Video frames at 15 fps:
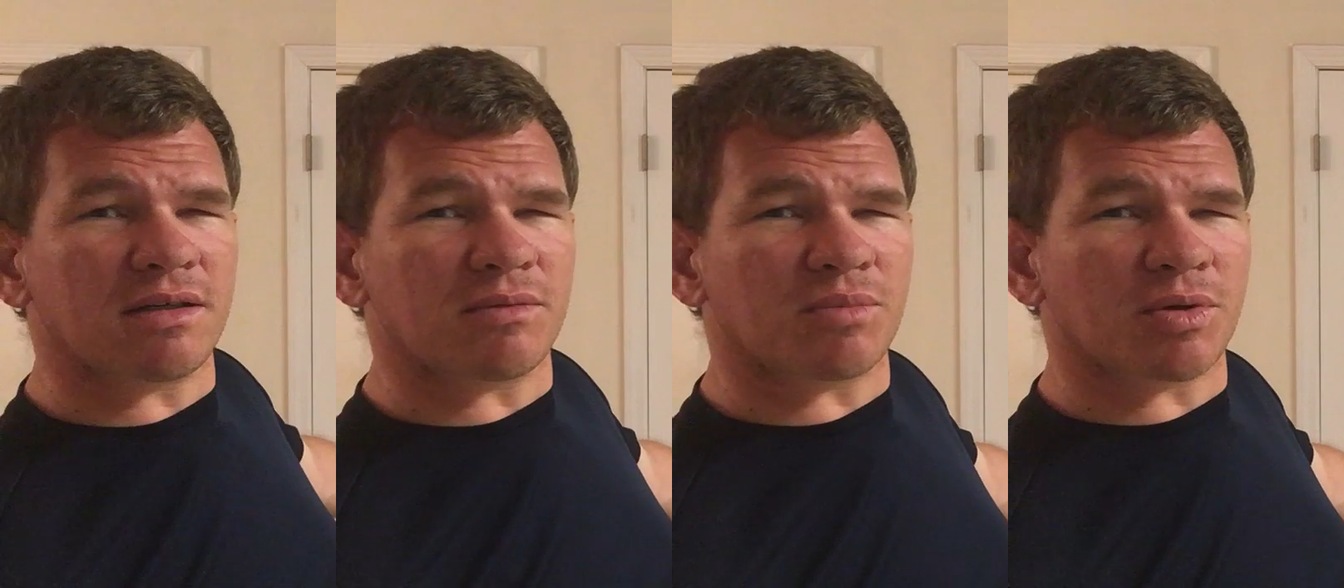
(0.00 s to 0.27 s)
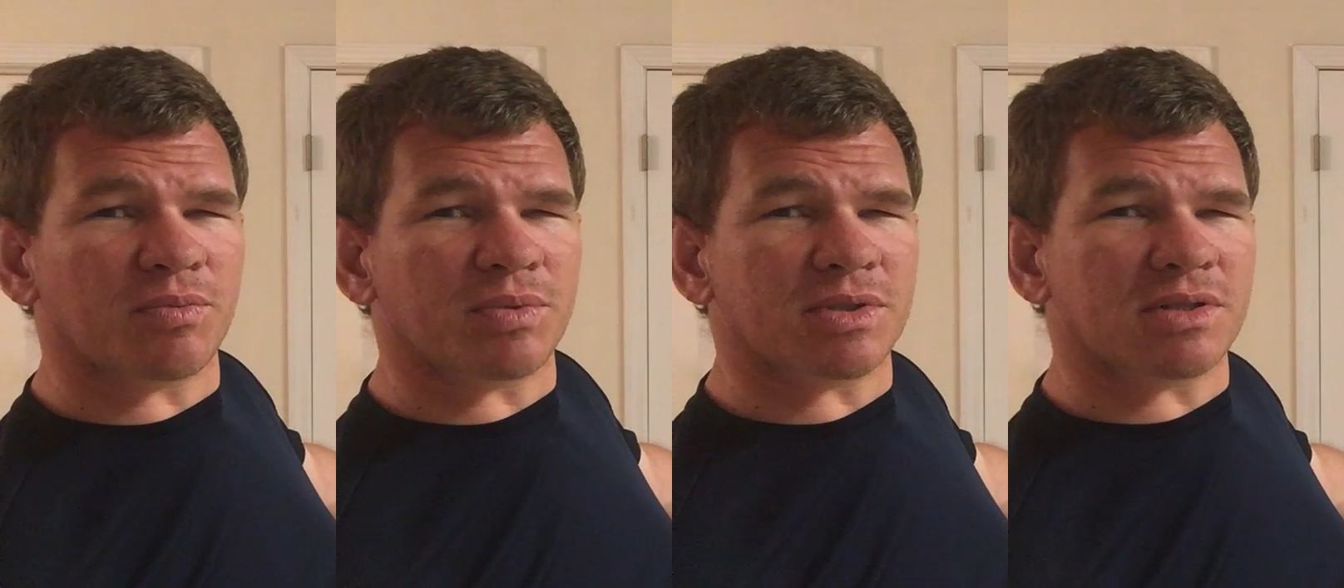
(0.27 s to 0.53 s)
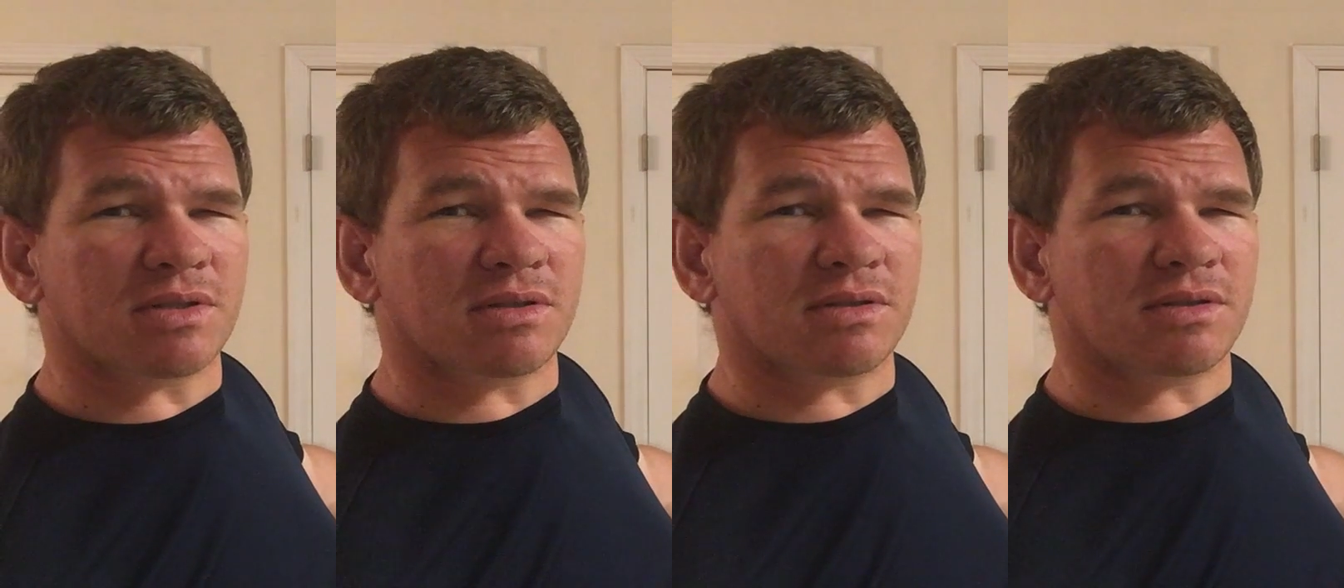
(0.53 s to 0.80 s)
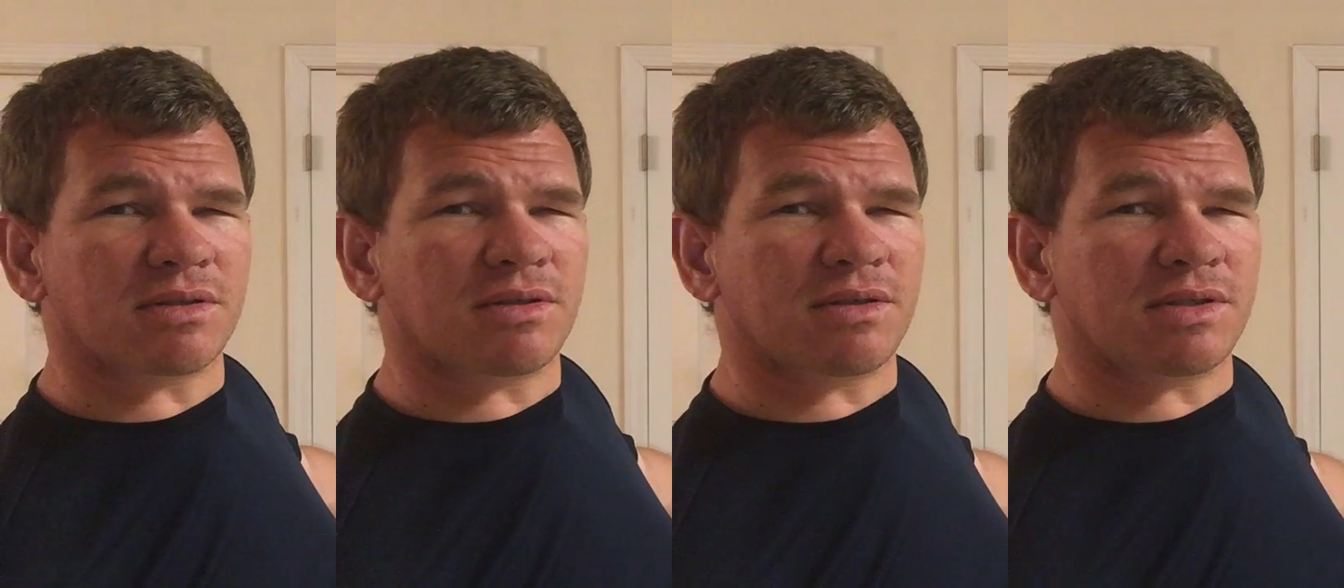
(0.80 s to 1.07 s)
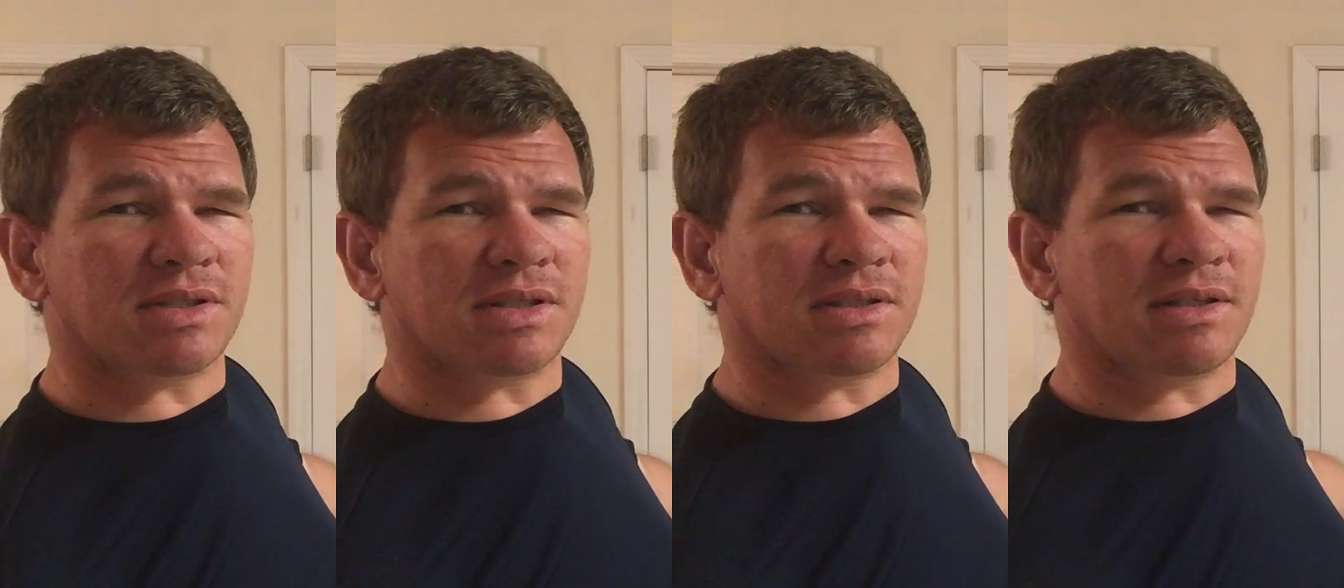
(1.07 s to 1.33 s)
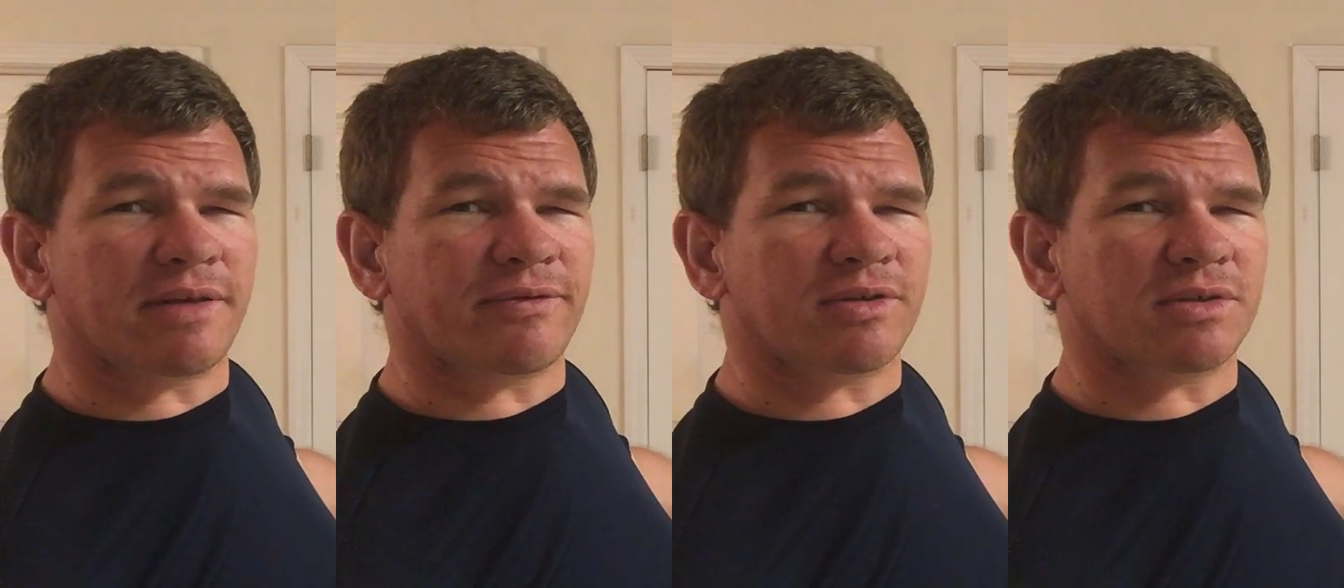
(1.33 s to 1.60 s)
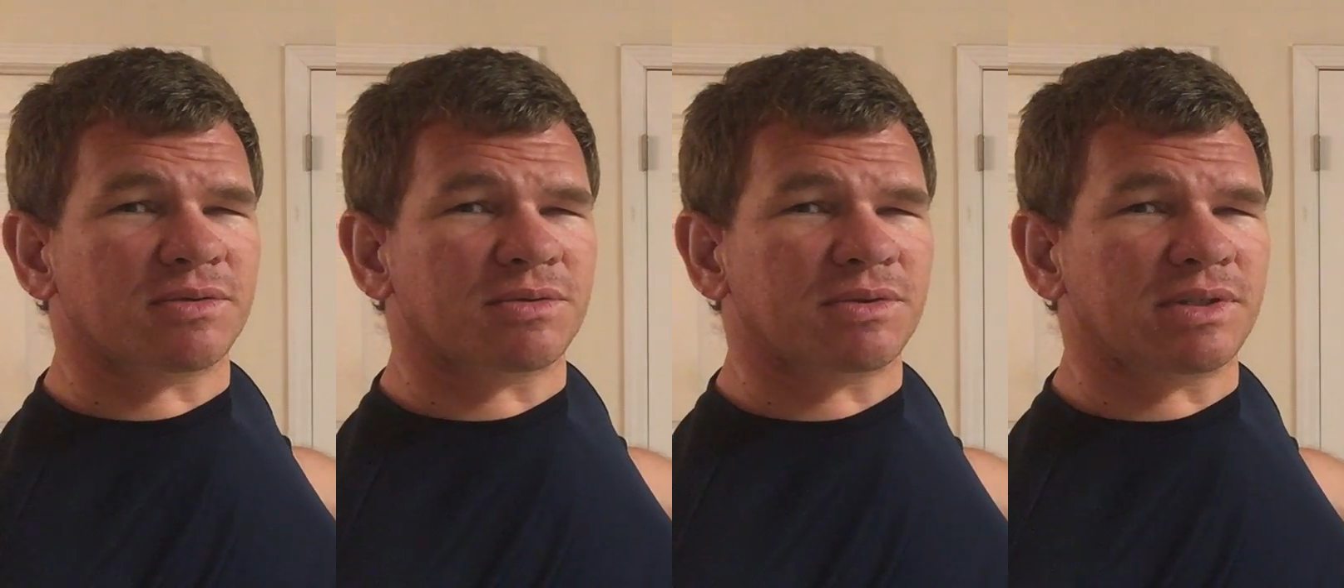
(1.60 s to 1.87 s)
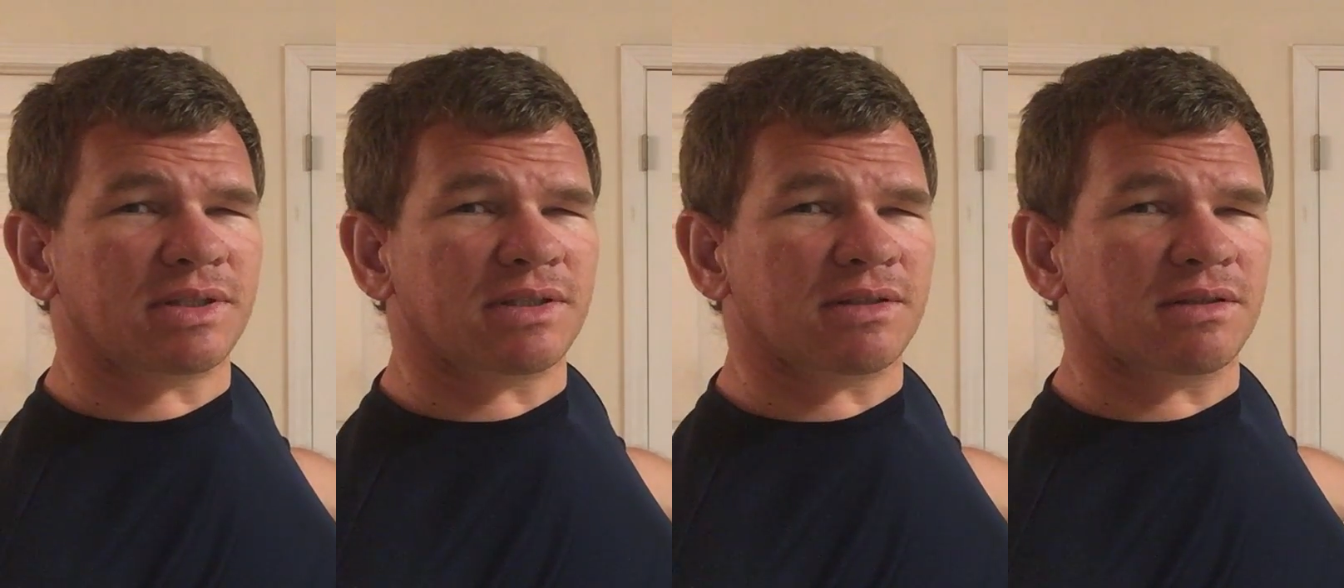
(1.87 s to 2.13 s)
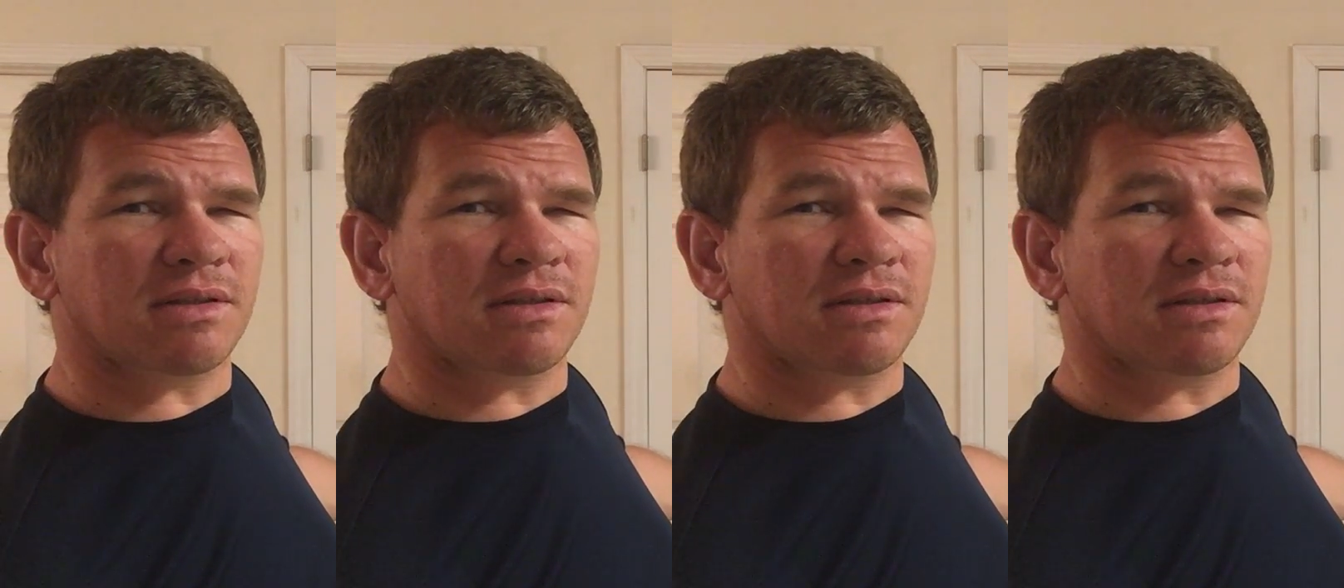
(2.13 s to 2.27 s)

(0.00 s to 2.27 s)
on purpose so you can see the difference between